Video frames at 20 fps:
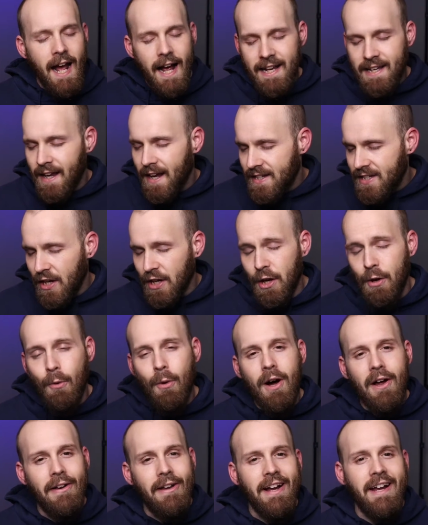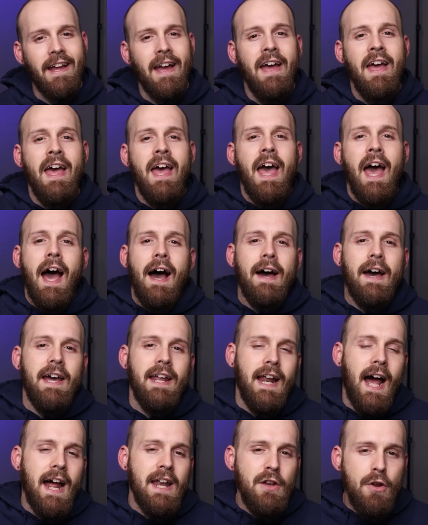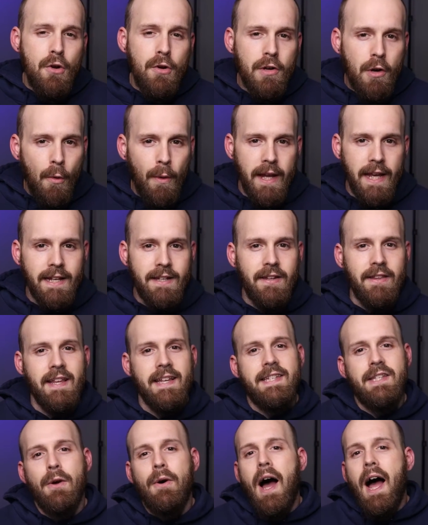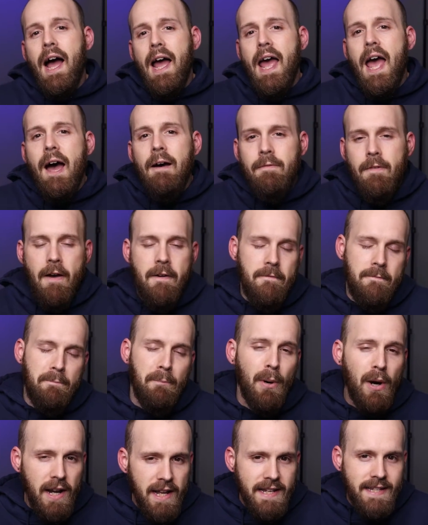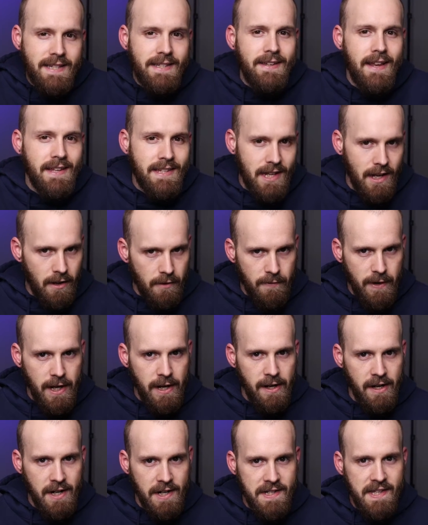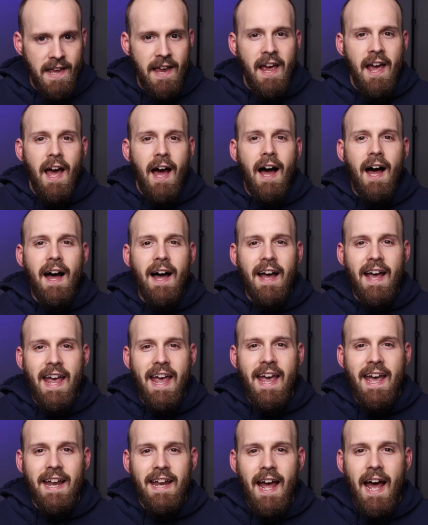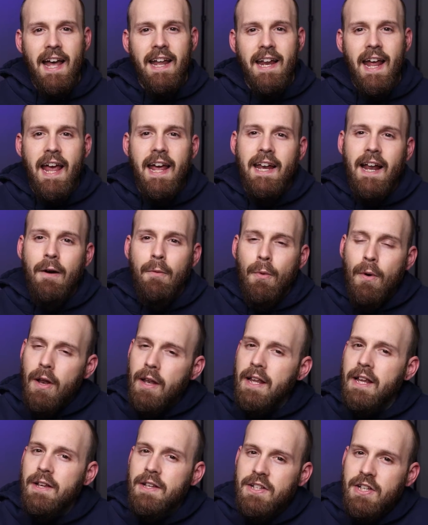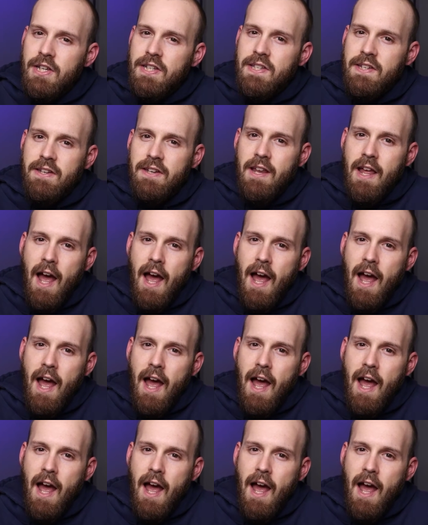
I tell you what, like, and I knew going into this, so I have pretty sensitive ears, and I really just,